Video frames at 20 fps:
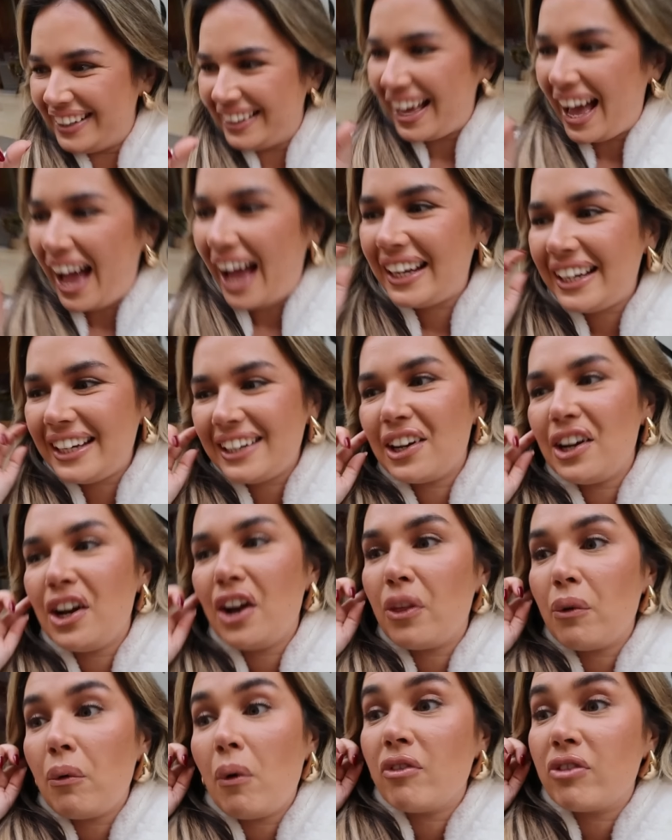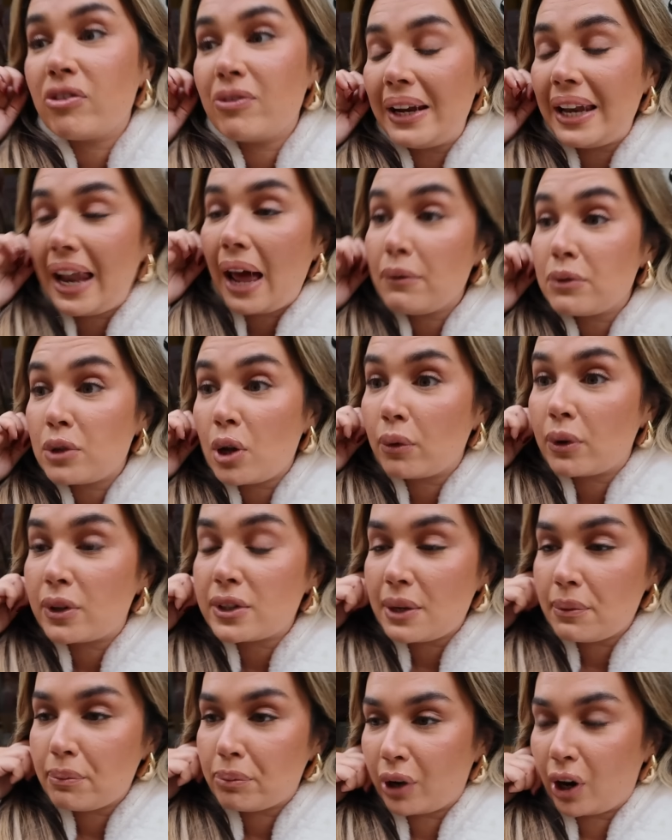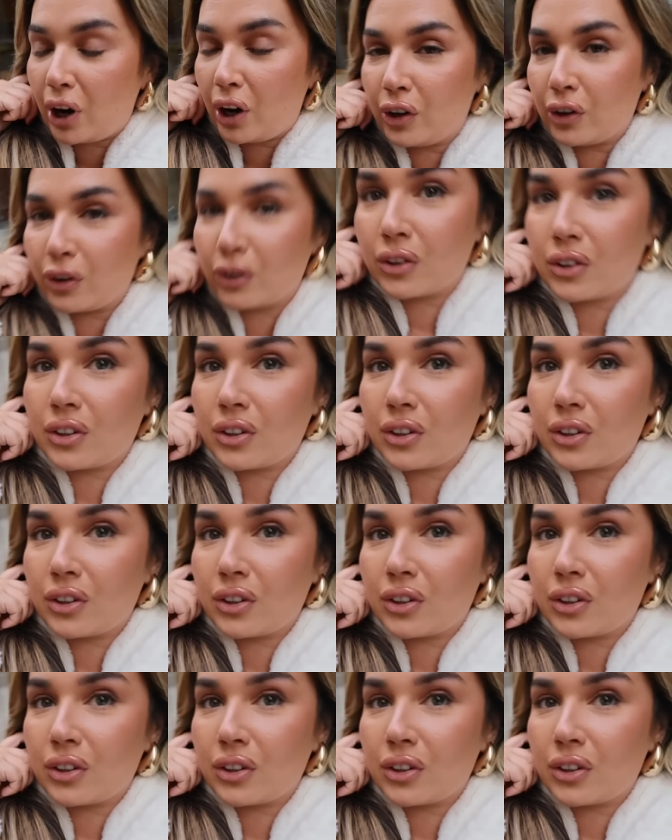i need another one for my laptop because it broke. As